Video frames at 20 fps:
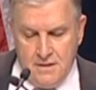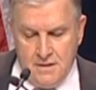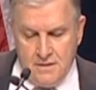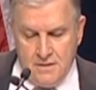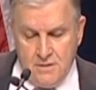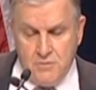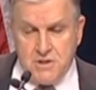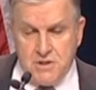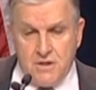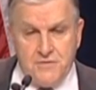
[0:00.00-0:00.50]

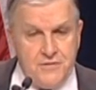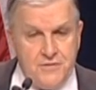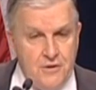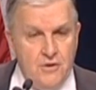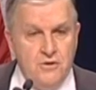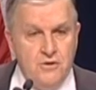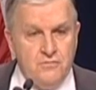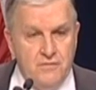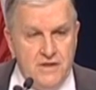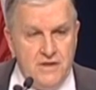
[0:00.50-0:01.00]
There was a
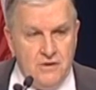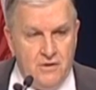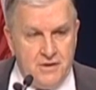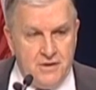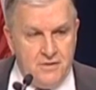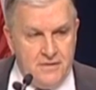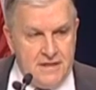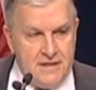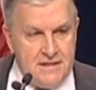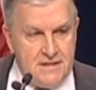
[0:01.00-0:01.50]
third
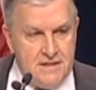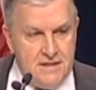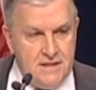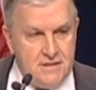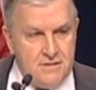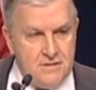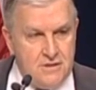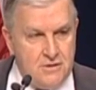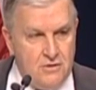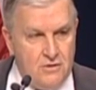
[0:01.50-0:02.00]
reordering at the
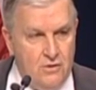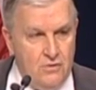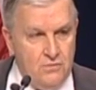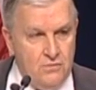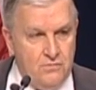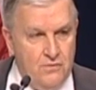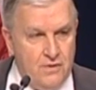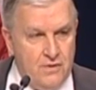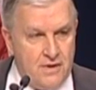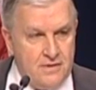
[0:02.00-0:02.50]
end of the Cold
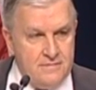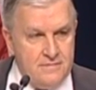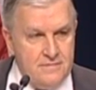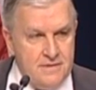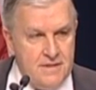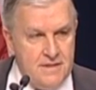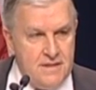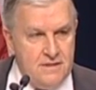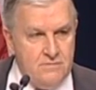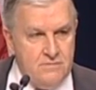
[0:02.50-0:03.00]
War,
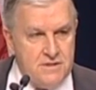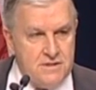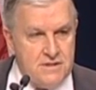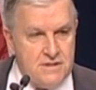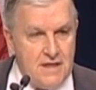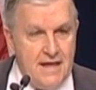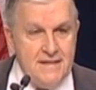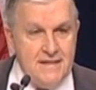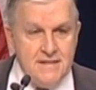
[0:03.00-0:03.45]
and it was, I